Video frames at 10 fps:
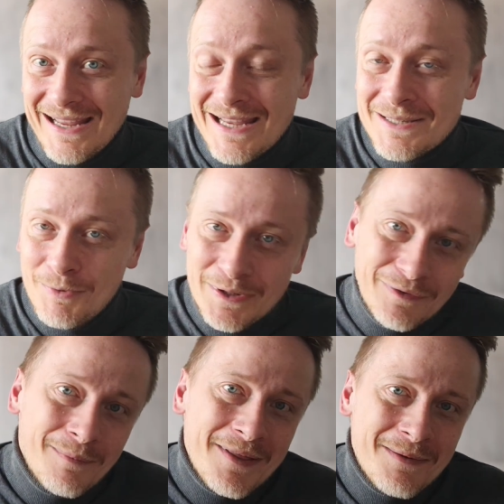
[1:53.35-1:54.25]
It's
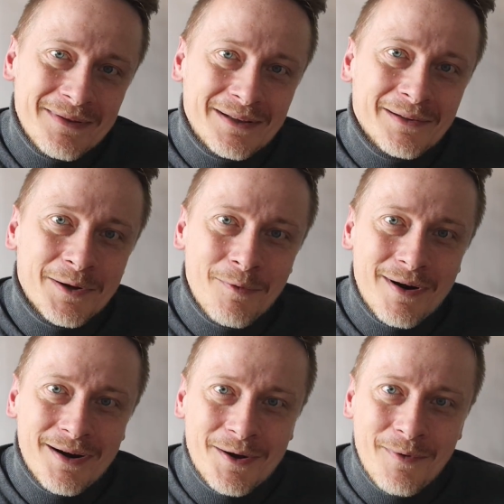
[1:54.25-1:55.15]
beautiful mathematical
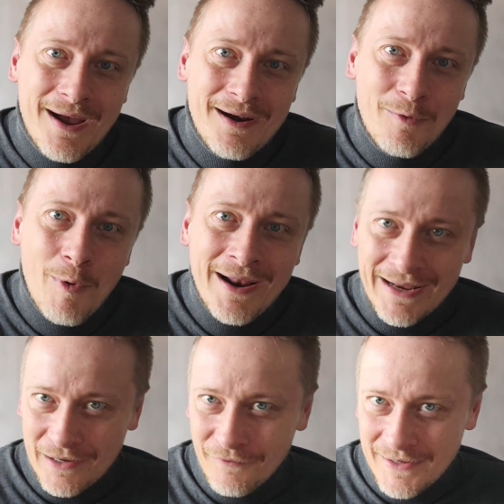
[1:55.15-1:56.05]
quirk where
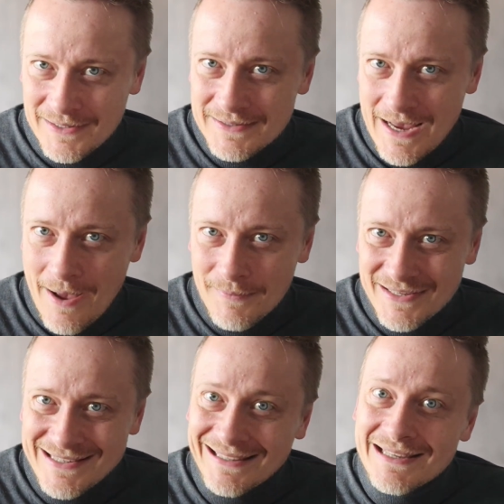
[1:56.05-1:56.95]
one infinite sum
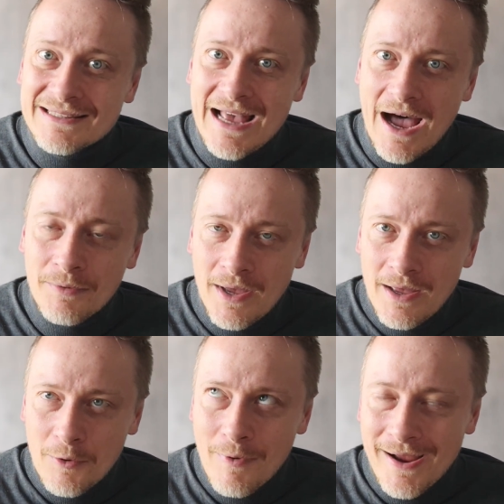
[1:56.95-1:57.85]
settles down
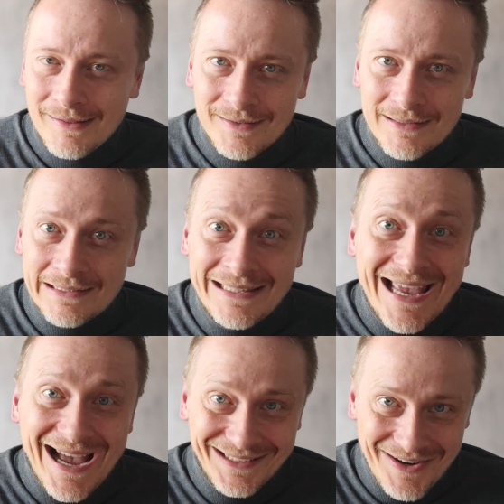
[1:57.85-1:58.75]
while
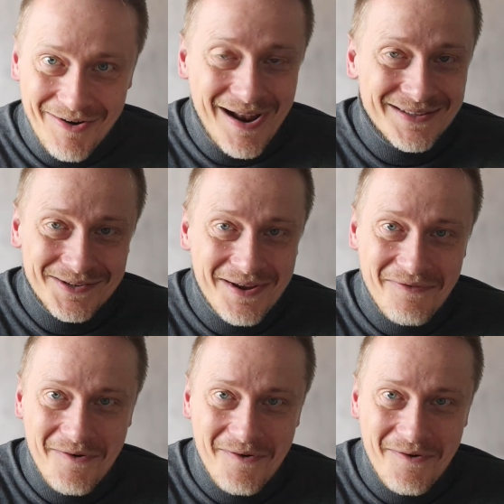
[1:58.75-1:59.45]
the other runs away